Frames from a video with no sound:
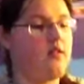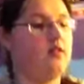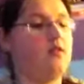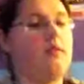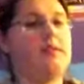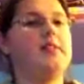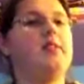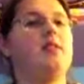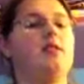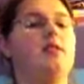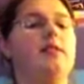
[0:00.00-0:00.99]
let me
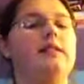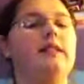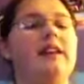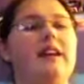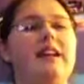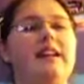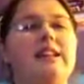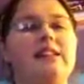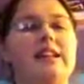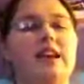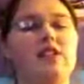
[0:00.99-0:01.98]
see. I think at
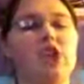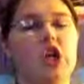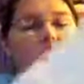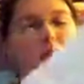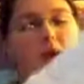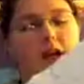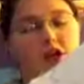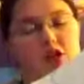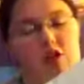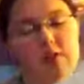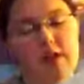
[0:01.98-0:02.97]
Lisa at Turning
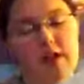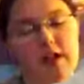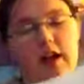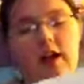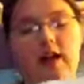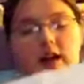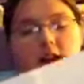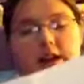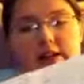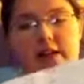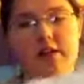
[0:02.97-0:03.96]
Pages or something. Yeah,
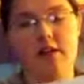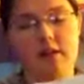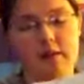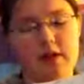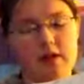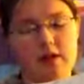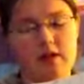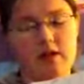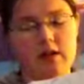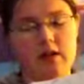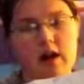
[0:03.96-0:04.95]
Lisa at Turning Pages.
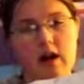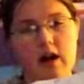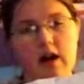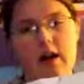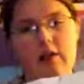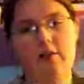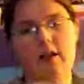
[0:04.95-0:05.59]
Um,